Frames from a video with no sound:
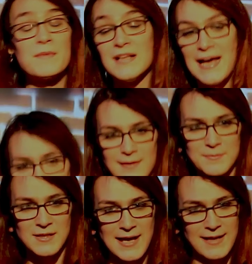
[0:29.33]
I'm
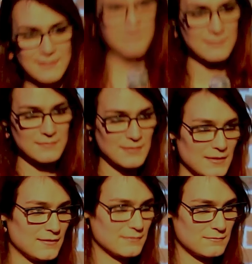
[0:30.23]
glad.
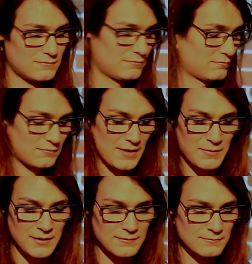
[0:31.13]
I
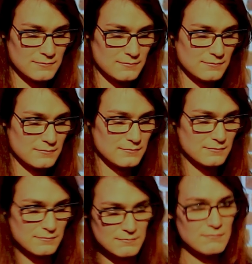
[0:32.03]
mean,
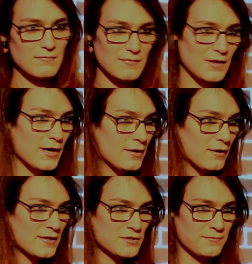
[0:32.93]

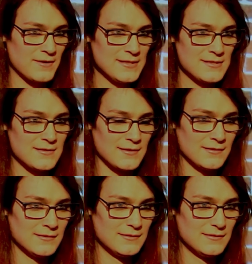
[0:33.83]
are these your friends? Or?